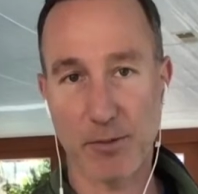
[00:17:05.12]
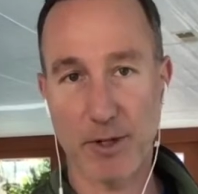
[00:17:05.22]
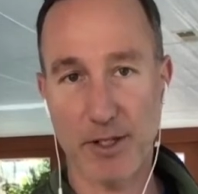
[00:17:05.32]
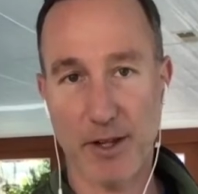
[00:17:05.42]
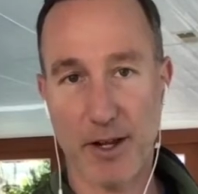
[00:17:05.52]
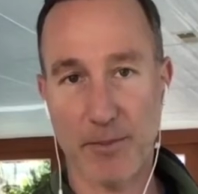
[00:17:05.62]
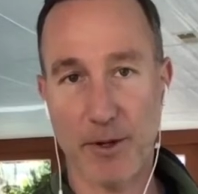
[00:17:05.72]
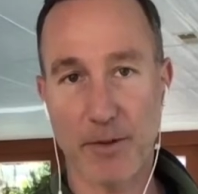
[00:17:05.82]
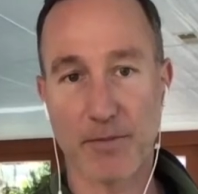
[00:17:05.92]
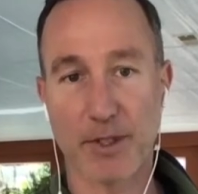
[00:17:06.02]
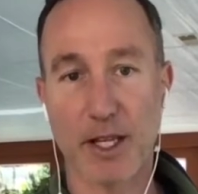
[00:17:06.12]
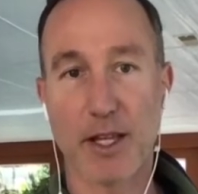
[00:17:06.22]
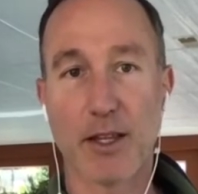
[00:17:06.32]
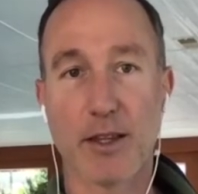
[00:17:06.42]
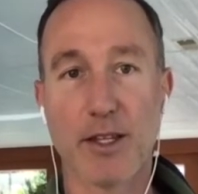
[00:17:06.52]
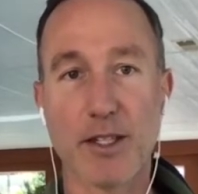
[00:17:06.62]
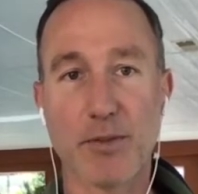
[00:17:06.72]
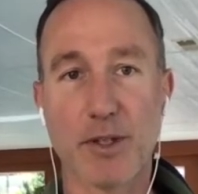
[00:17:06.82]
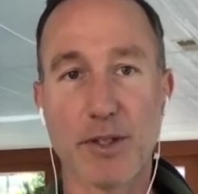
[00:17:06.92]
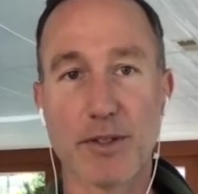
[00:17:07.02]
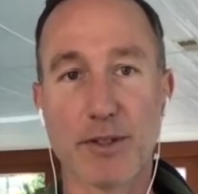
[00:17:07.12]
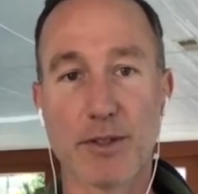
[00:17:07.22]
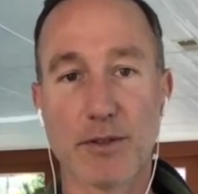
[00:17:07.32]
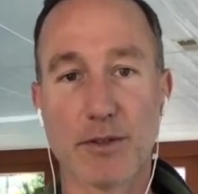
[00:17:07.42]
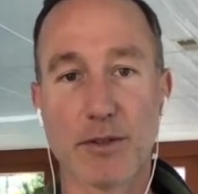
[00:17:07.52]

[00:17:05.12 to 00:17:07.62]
is what he's talking about. This was,